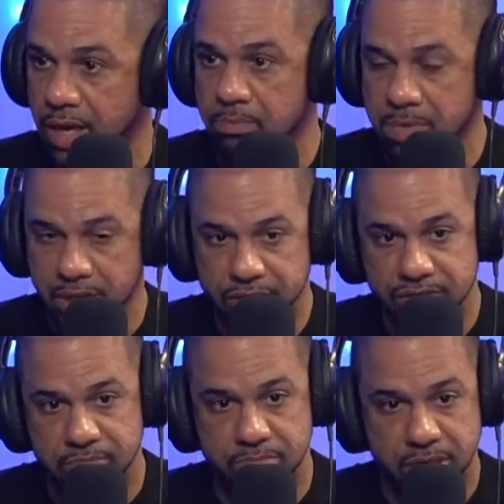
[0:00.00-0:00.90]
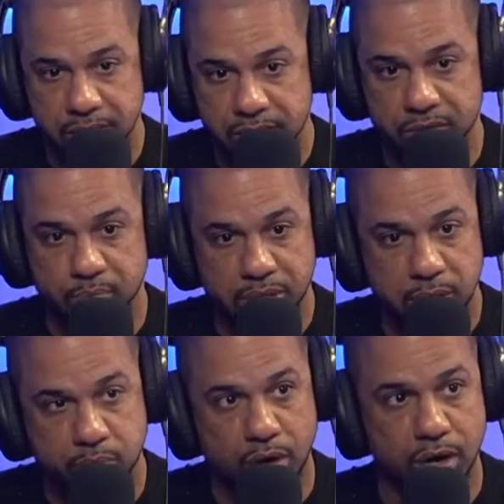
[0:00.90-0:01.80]
and millions and millions of
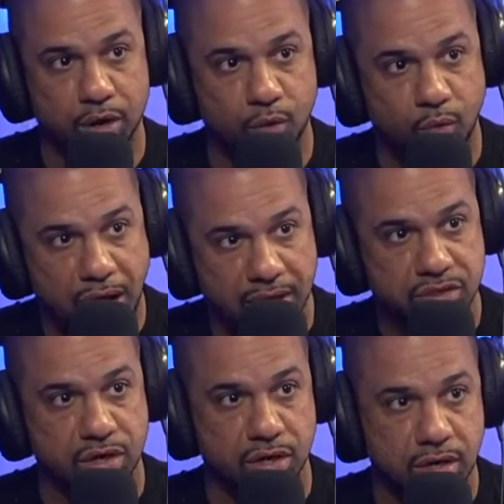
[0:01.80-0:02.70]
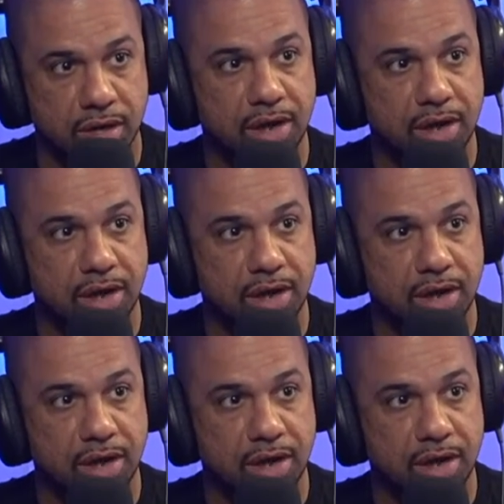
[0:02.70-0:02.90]
people are gonna watch her